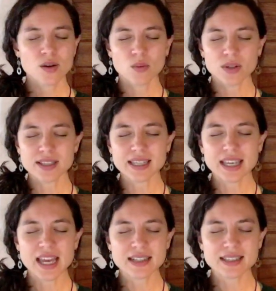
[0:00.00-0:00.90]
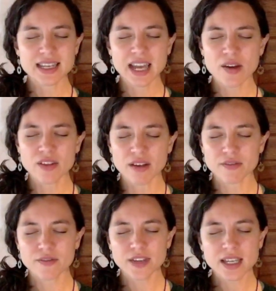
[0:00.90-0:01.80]
Once again, seeing how that
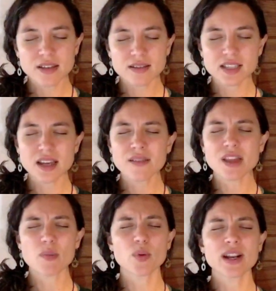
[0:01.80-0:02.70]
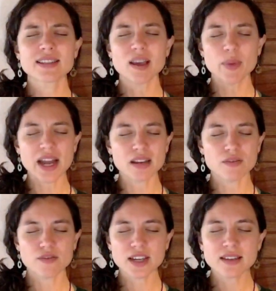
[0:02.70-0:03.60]
feels, seeing if that brings up any
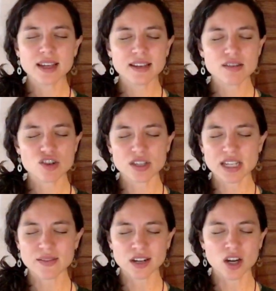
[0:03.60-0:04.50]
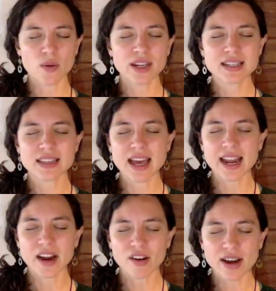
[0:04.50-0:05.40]
feelings, just even going to that
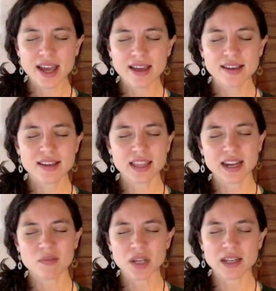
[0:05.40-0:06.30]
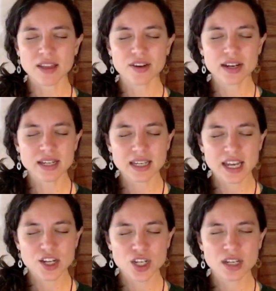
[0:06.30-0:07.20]
area. That can be another
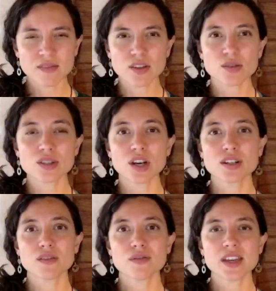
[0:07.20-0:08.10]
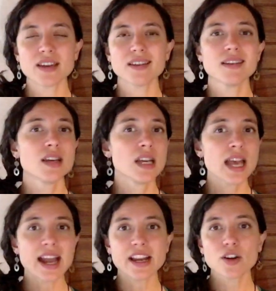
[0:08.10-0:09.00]
indication if you start to feel
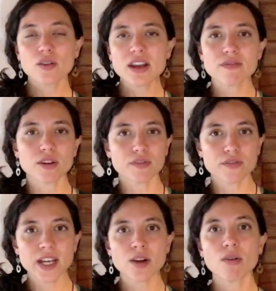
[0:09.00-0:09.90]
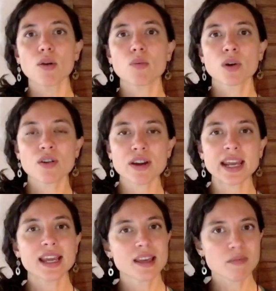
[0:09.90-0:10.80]
any grief or fear or worry.
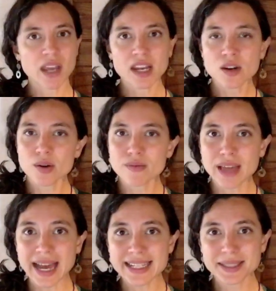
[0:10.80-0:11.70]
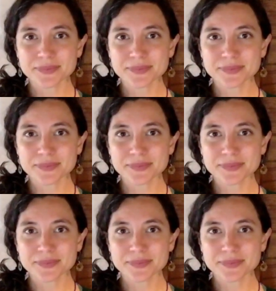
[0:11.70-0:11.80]
Make a note of that.